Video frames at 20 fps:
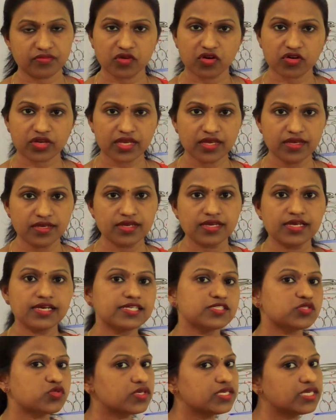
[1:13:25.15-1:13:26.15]
Okay.
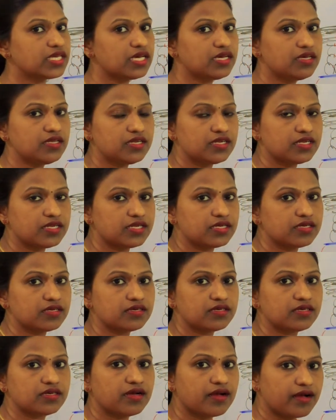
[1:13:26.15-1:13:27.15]
So here
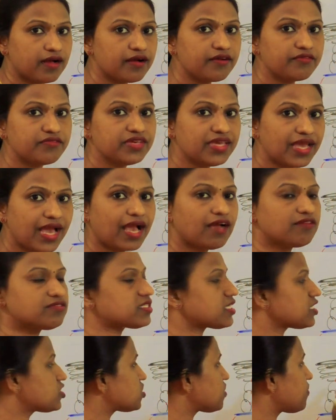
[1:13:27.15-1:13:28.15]
we have
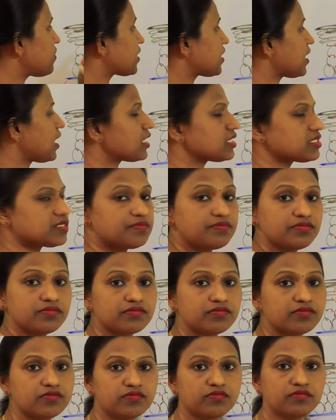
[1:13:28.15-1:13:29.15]
such a mechanism
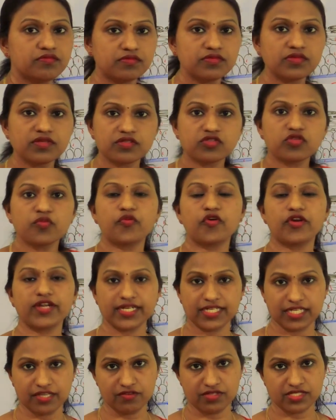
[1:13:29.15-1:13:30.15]
to
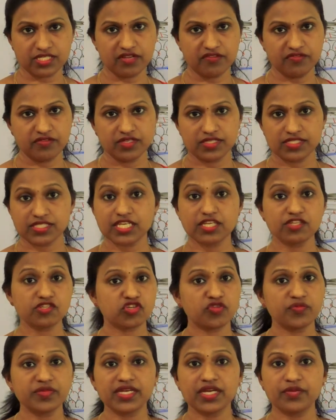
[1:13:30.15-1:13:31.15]
protect ourselves. Skin
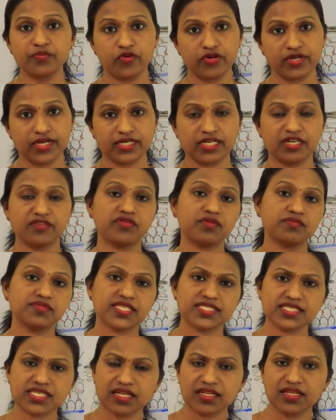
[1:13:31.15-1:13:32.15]
should be get protected from
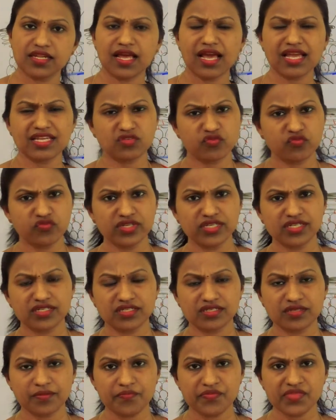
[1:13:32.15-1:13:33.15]
the sunlight,
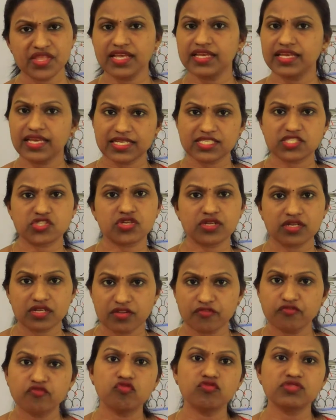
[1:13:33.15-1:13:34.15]
wind,
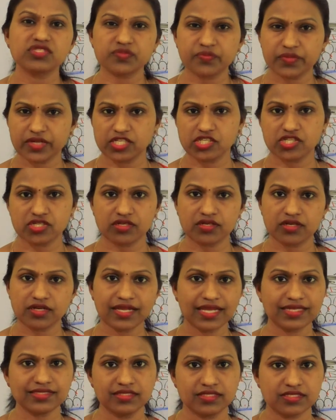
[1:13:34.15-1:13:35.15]
external force, pressure
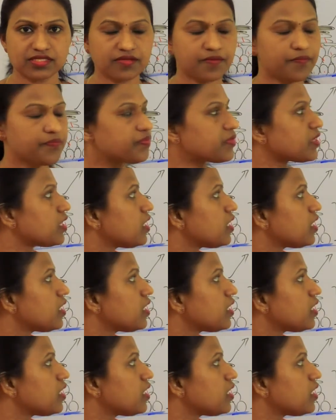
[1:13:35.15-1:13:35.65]
like this.